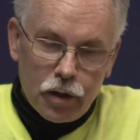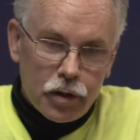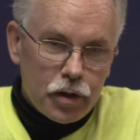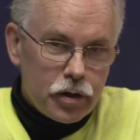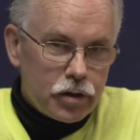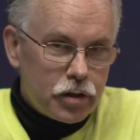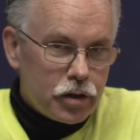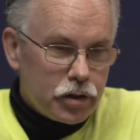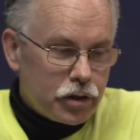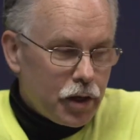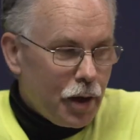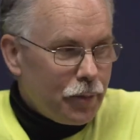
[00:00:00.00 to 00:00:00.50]

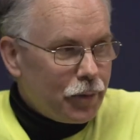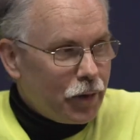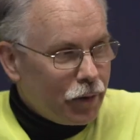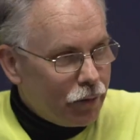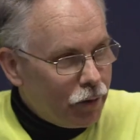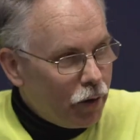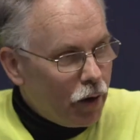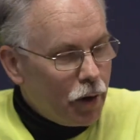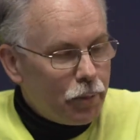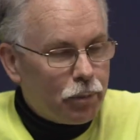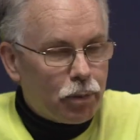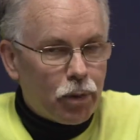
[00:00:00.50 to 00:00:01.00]
This is something
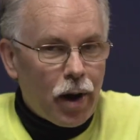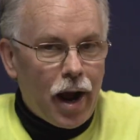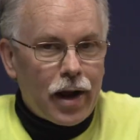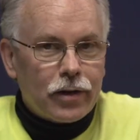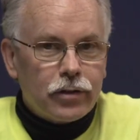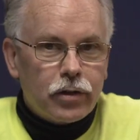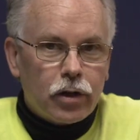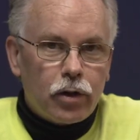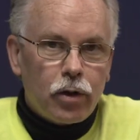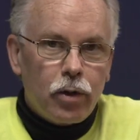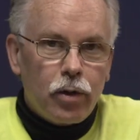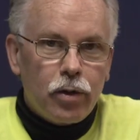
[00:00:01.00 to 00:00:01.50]
very
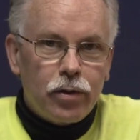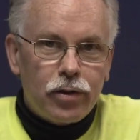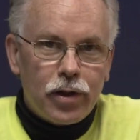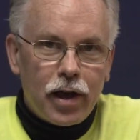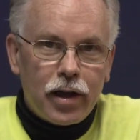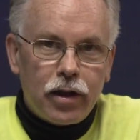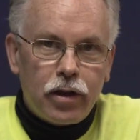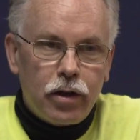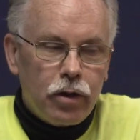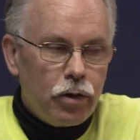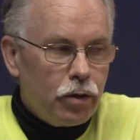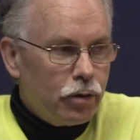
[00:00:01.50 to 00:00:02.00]
practical.
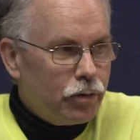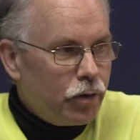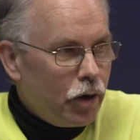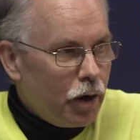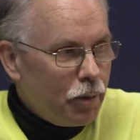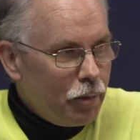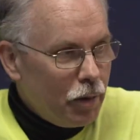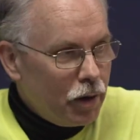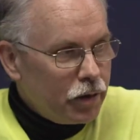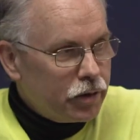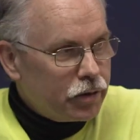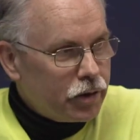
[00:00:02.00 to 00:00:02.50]
Thank you very
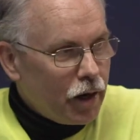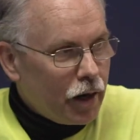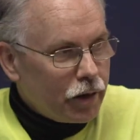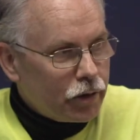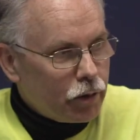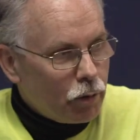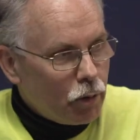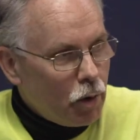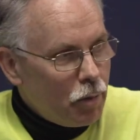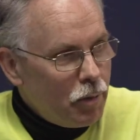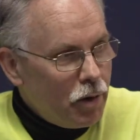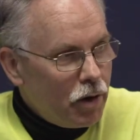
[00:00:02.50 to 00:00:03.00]
much,
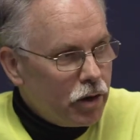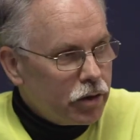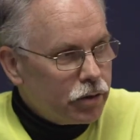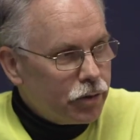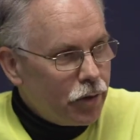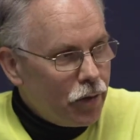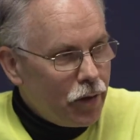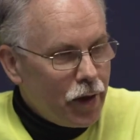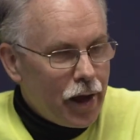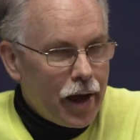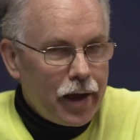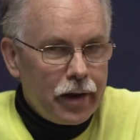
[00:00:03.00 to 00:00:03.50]
Dr. Ramirez,
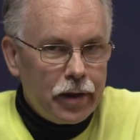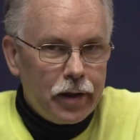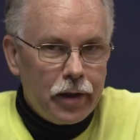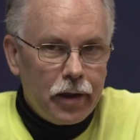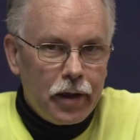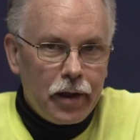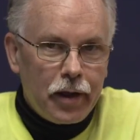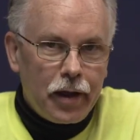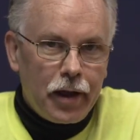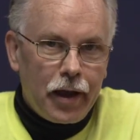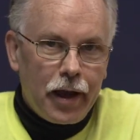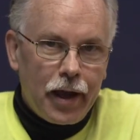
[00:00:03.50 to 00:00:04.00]
for that.
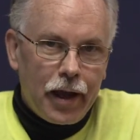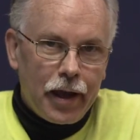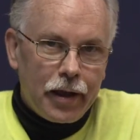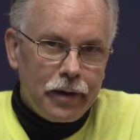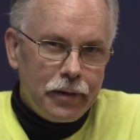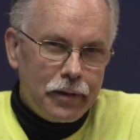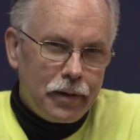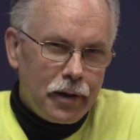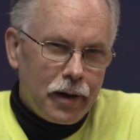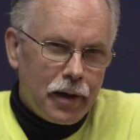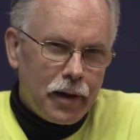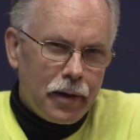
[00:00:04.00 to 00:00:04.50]

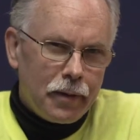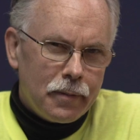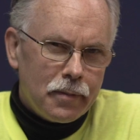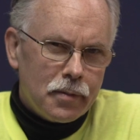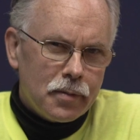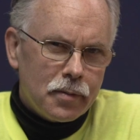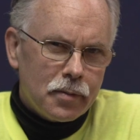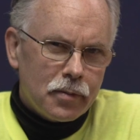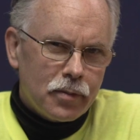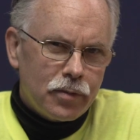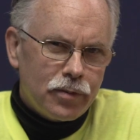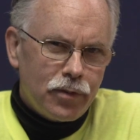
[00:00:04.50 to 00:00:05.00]
And uh,
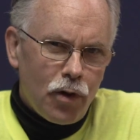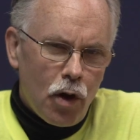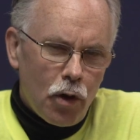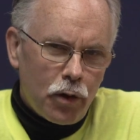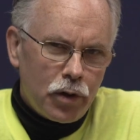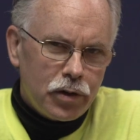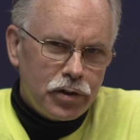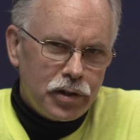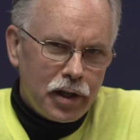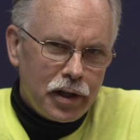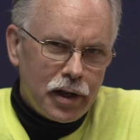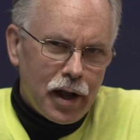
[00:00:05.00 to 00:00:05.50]

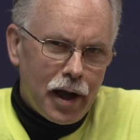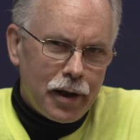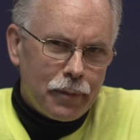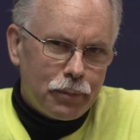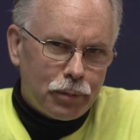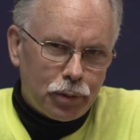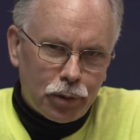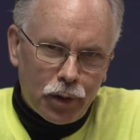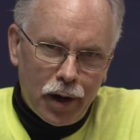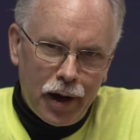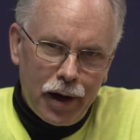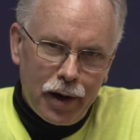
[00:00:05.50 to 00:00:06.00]
focusing on
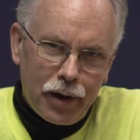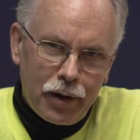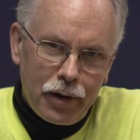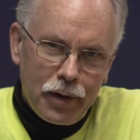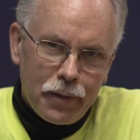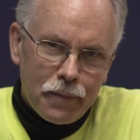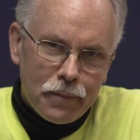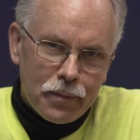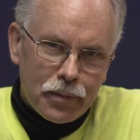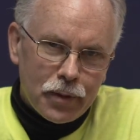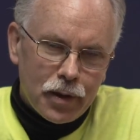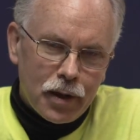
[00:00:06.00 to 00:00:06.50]
prayer
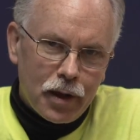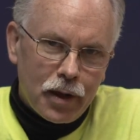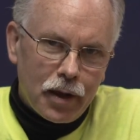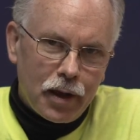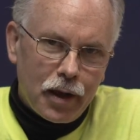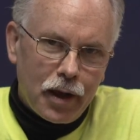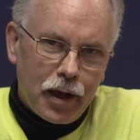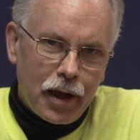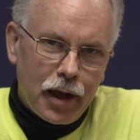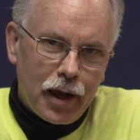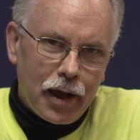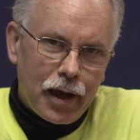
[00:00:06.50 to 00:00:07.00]

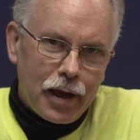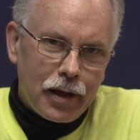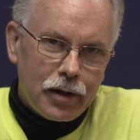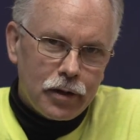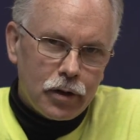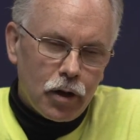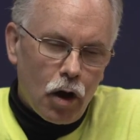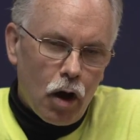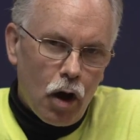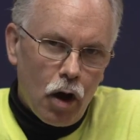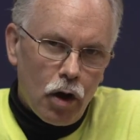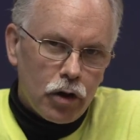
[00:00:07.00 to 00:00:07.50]

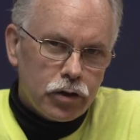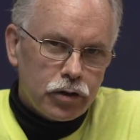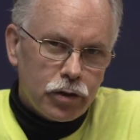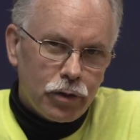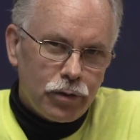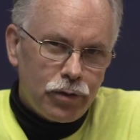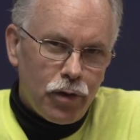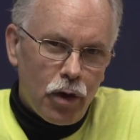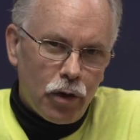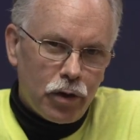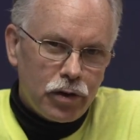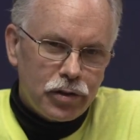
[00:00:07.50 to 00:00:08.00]
and also
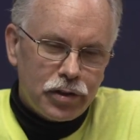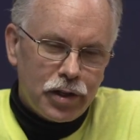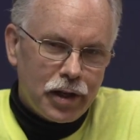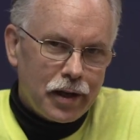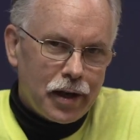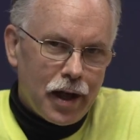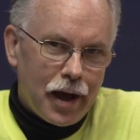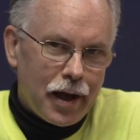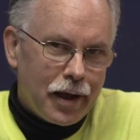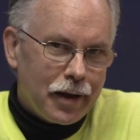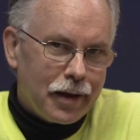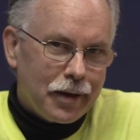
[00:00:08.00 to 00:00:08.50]
focusing
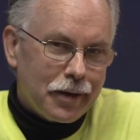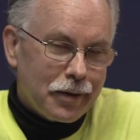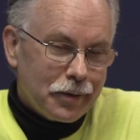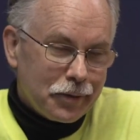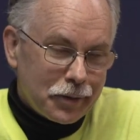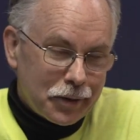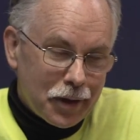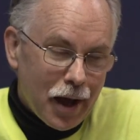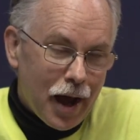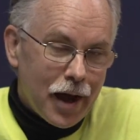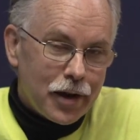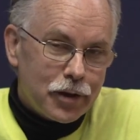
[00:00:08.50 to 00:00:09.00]
on
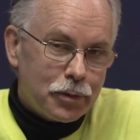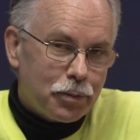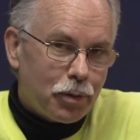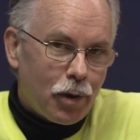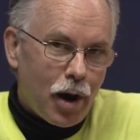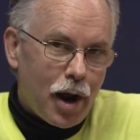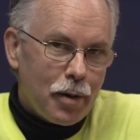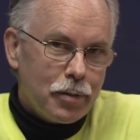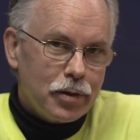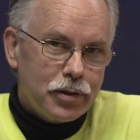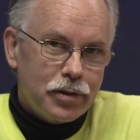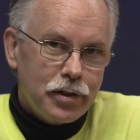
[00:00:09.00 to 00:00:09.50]
God's
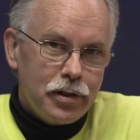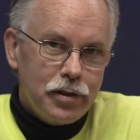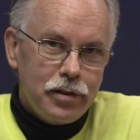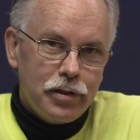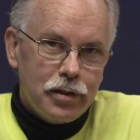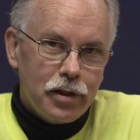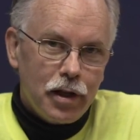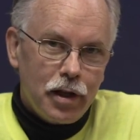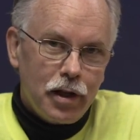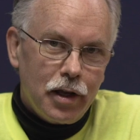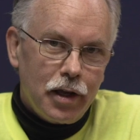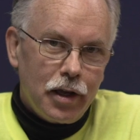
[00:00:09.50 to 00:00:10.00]

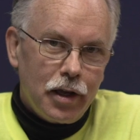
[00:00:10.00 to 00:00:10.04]
promises